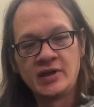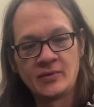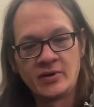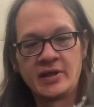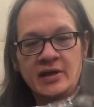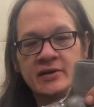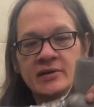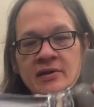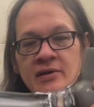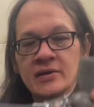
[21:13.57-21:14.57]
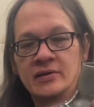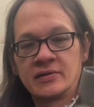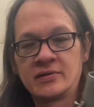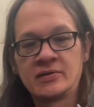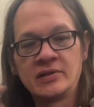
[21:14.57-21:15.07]
I went ahead and
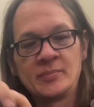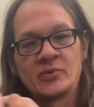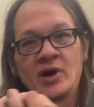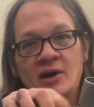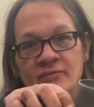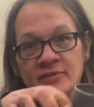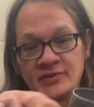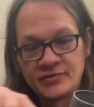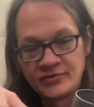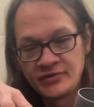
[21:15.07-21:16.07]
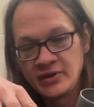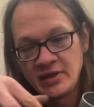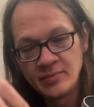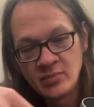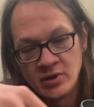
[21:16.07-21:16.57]
clipped off this
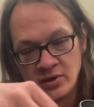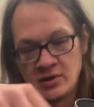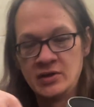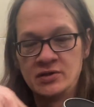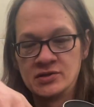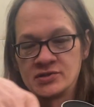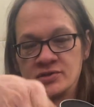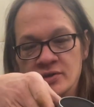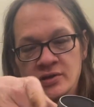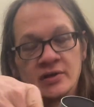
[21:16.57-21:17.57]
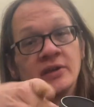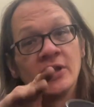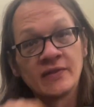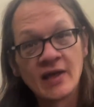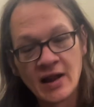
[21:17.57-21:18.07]
seam just to
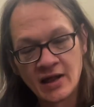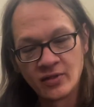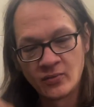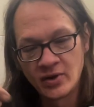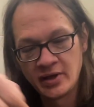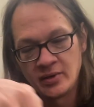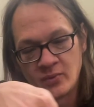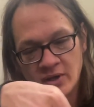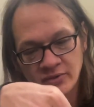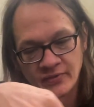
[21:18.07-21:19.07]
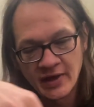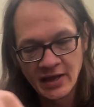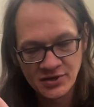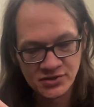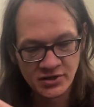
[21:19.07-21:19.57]
get that out of the way, welded
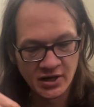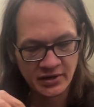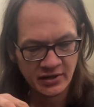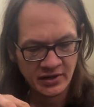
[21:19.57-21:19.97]
that shut.